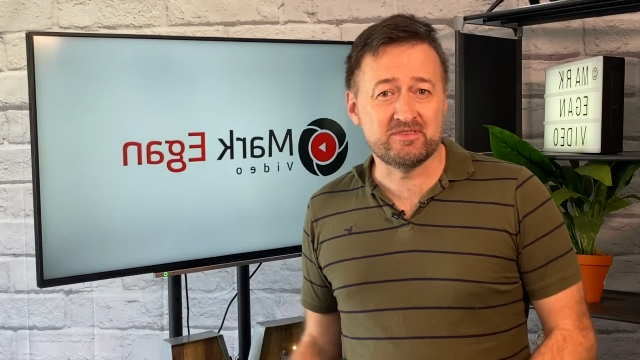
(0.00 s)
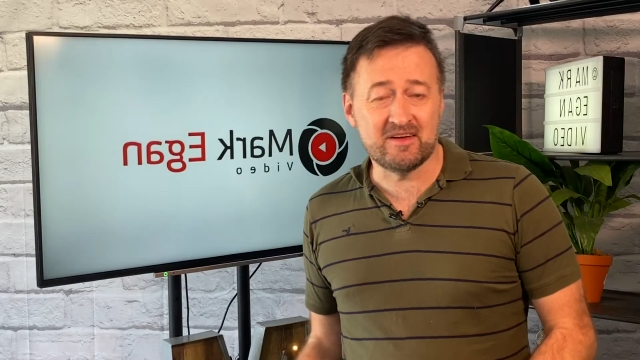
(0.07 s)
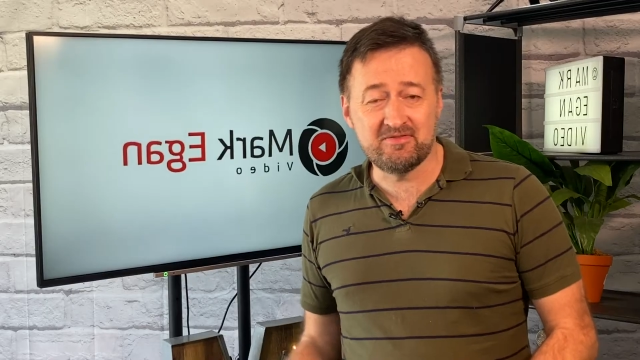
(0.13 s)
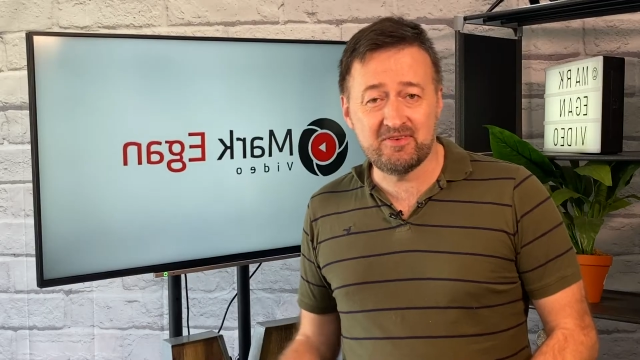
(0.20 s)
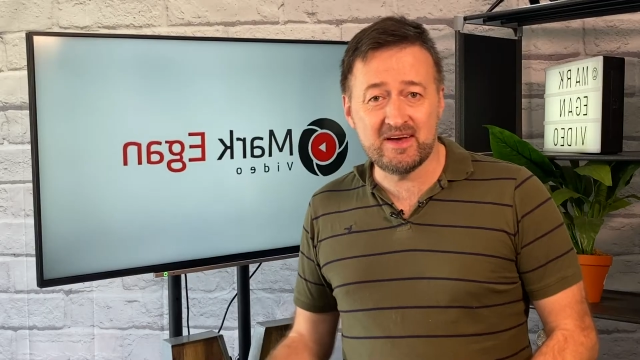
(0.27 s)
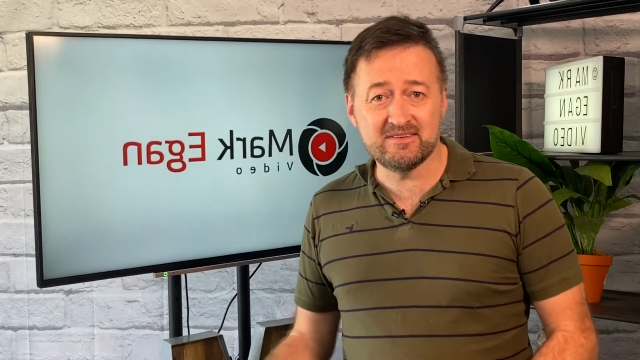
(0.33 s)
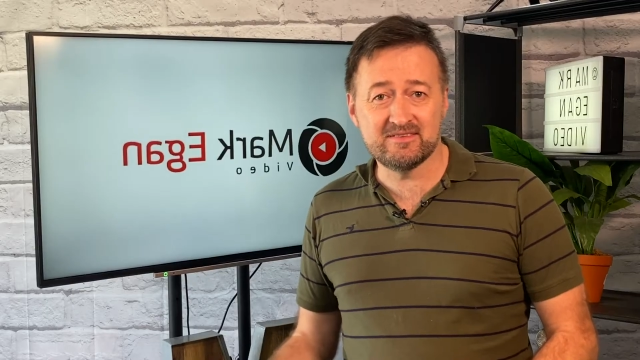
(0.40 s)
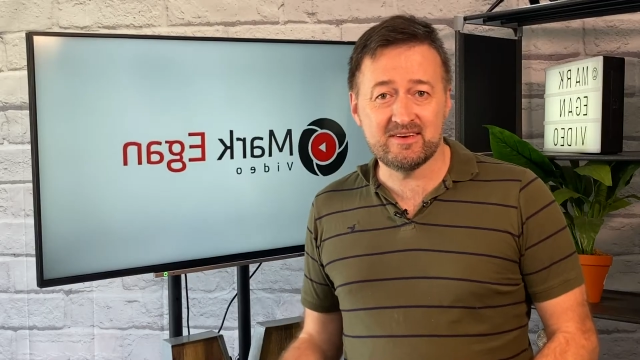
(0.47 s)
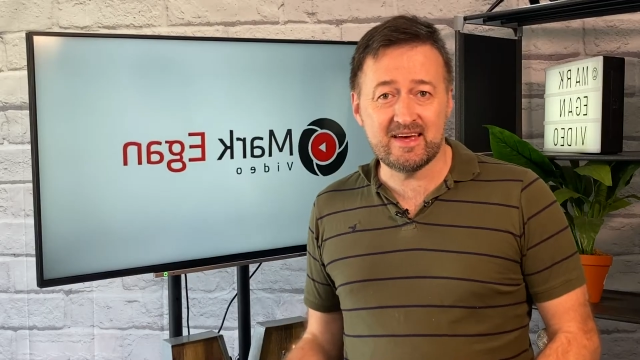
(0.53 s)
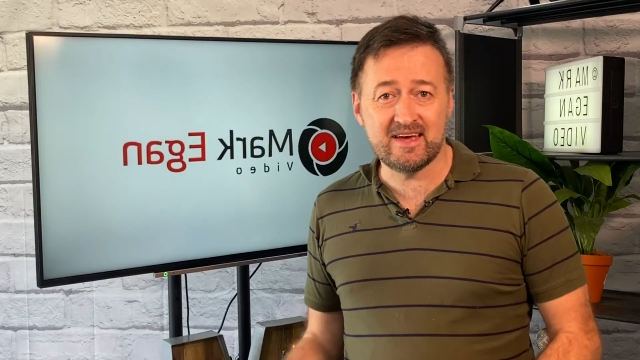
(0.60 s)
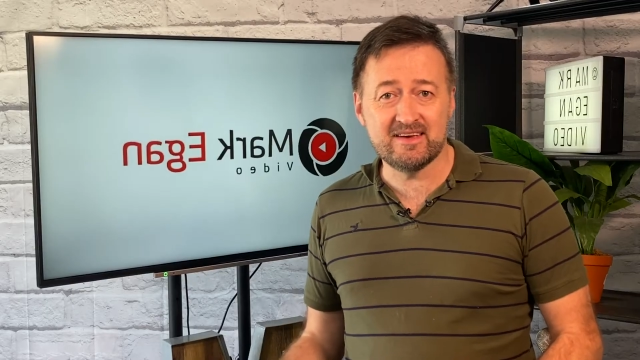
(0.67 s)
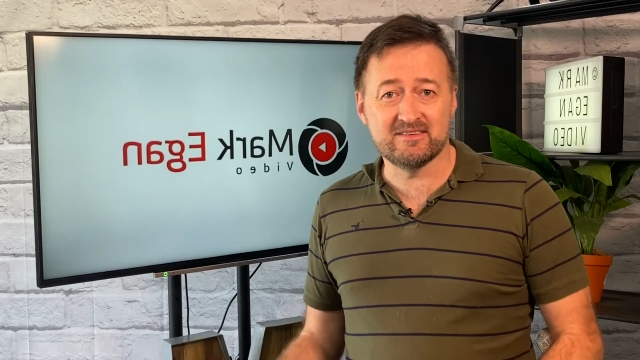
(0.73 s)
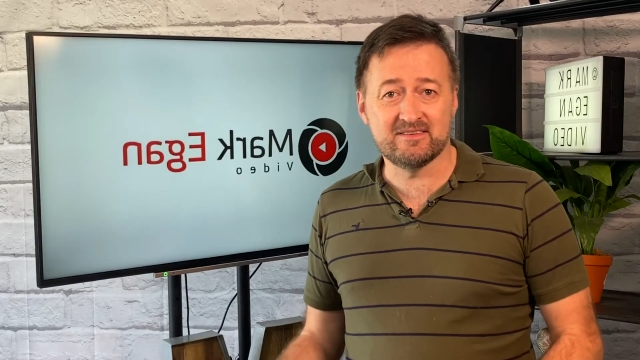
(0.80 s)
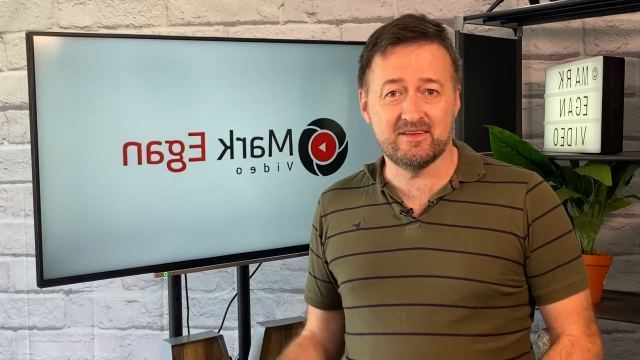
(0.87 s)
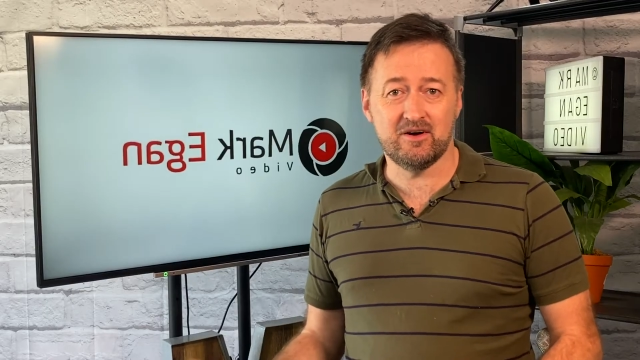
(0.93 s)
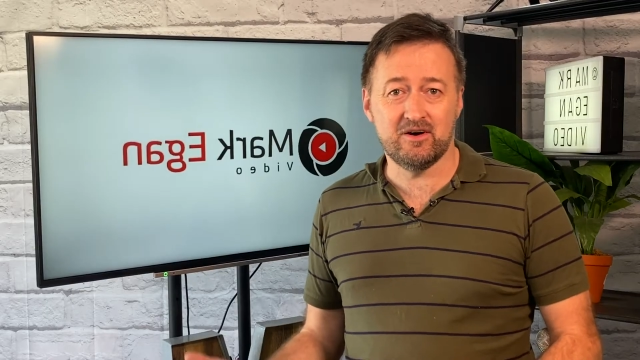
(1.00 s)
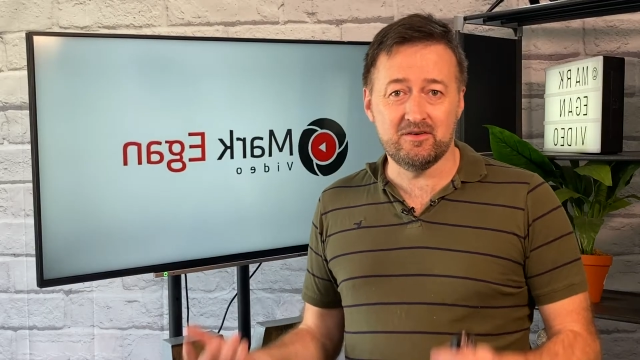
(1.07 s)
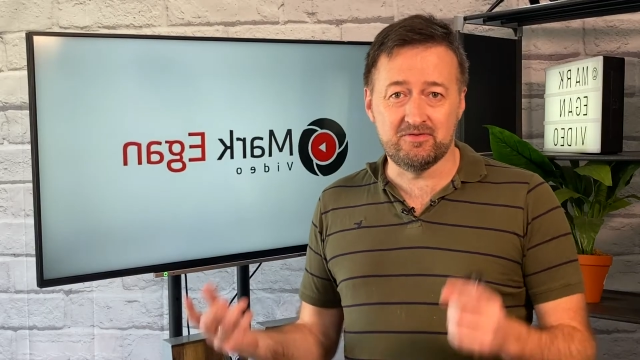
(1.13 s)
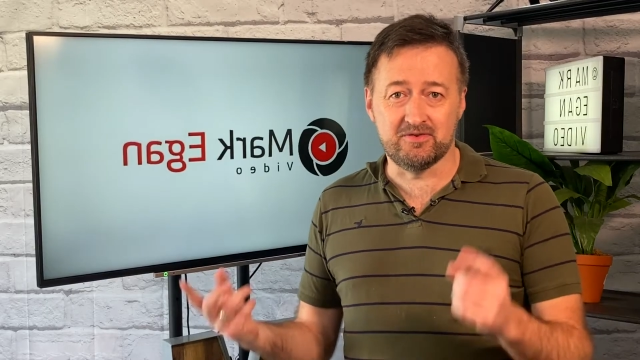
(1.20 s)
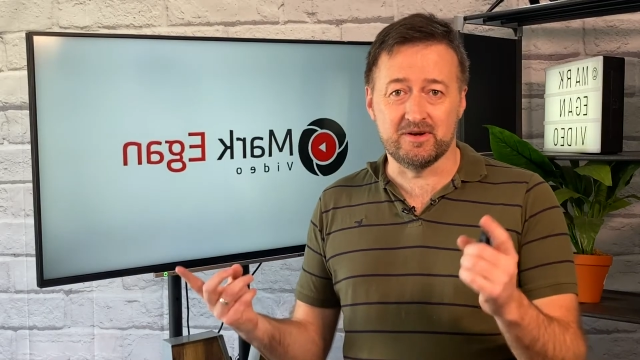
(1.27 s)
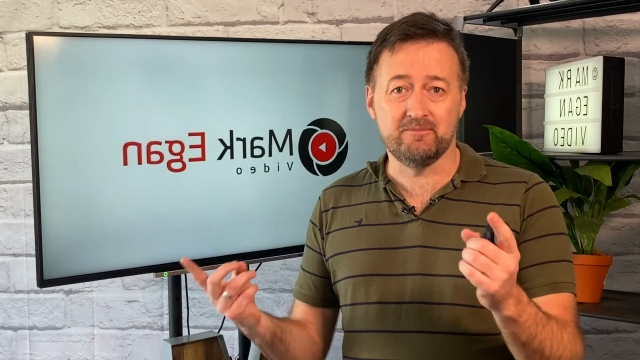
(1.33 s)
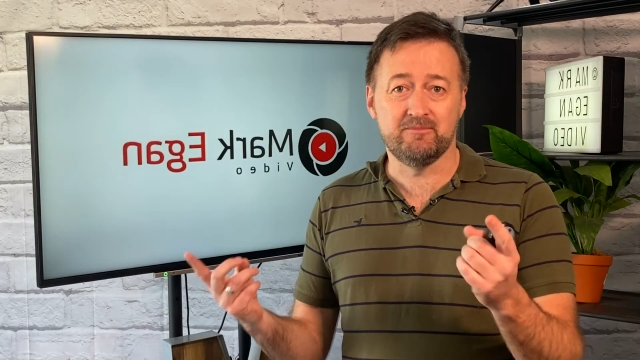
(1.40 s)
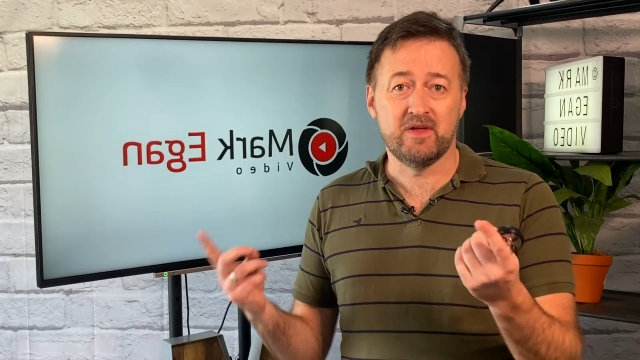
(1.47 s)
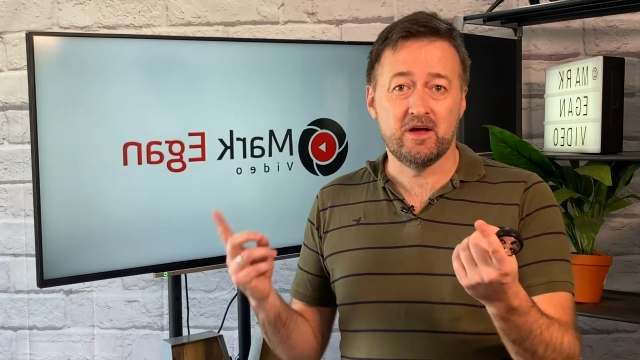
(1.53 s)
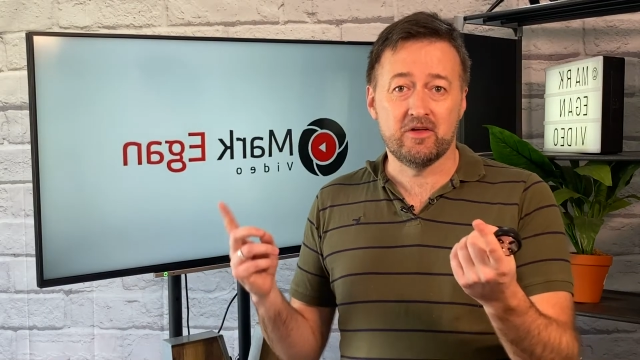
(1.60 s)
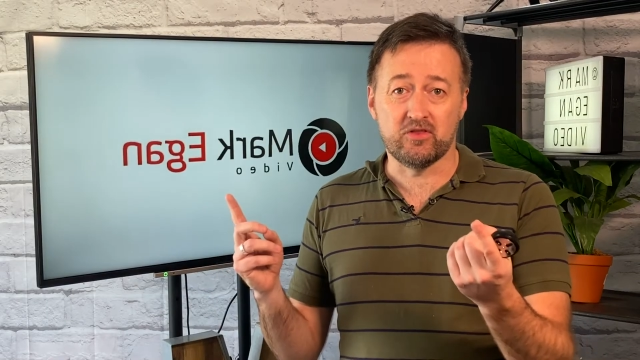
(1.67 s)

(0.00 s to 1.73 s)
they're facing is that often